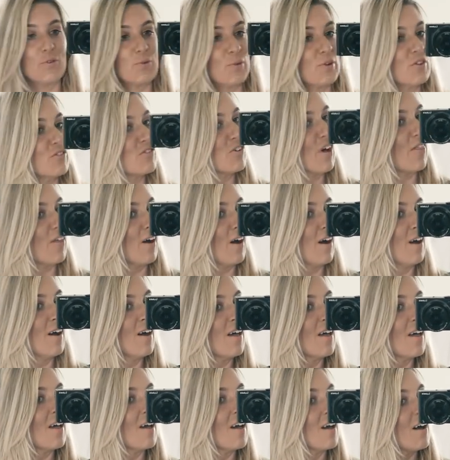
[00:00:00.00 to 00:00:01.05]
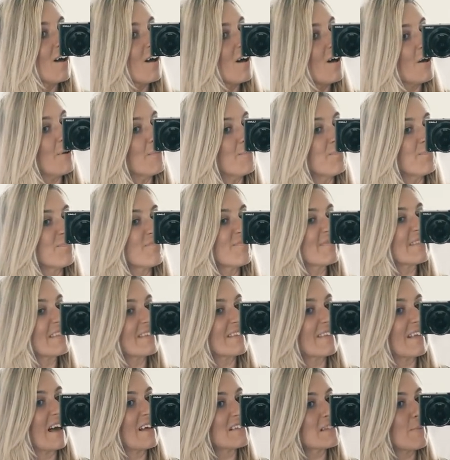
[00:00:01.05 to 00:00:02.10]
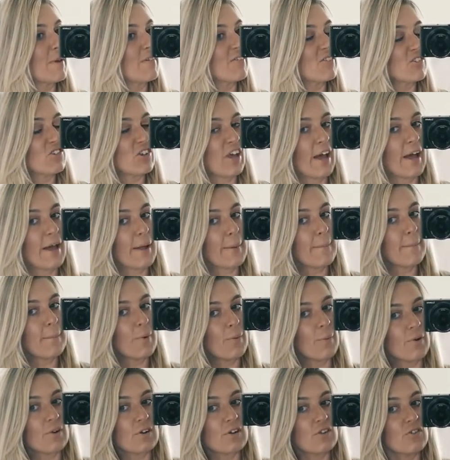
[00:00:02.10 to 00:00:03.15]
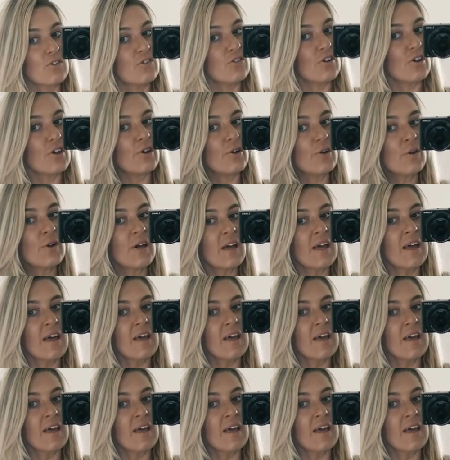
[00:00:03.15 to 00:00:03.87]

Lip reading: to each other. So that's a bit of a shame, but what can you do?